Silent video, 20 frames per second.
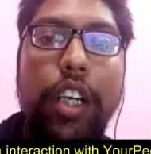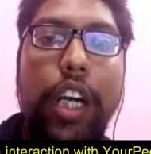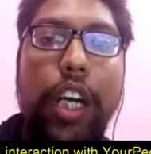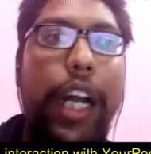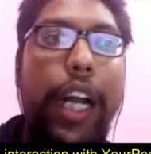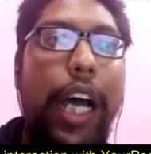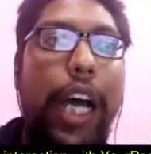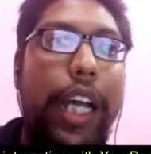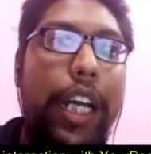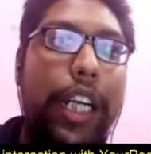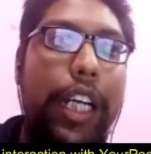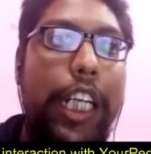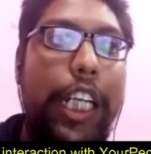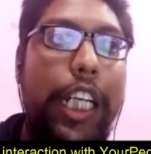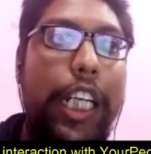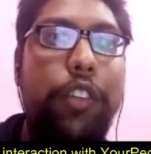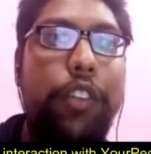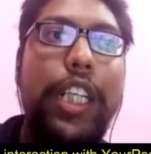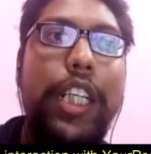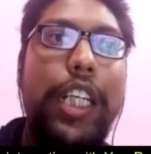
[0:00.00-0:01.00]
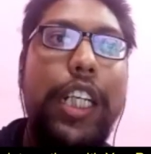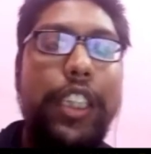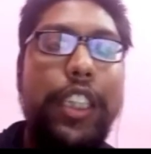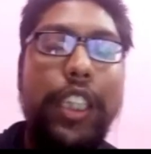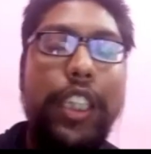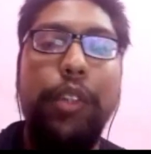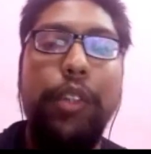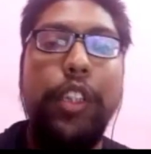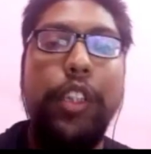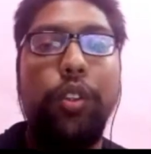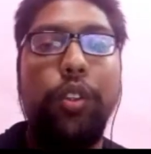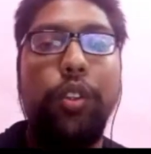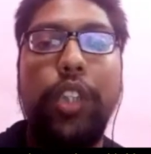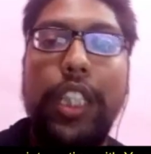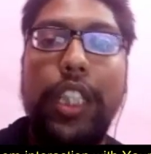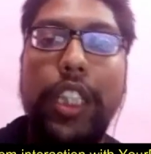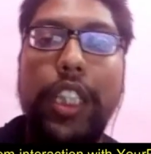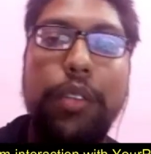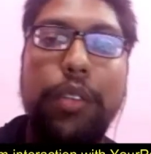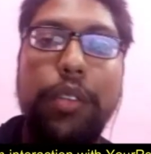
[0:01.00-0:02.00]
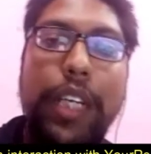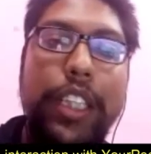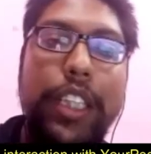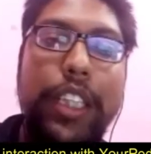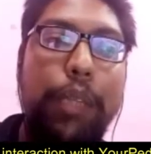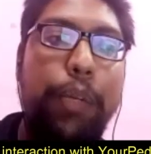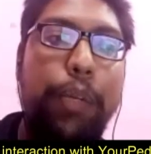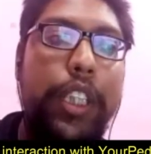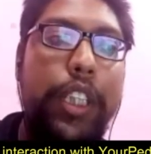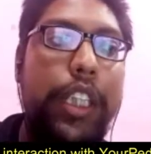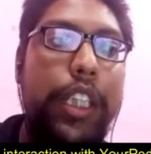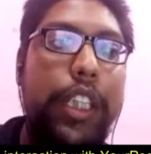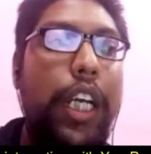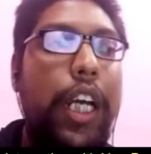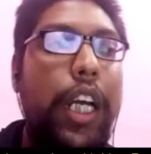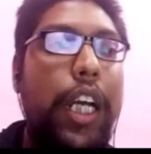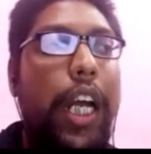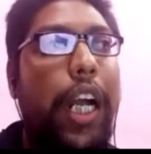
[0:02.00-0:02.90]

and I attached with that CV. So that is very simple thing.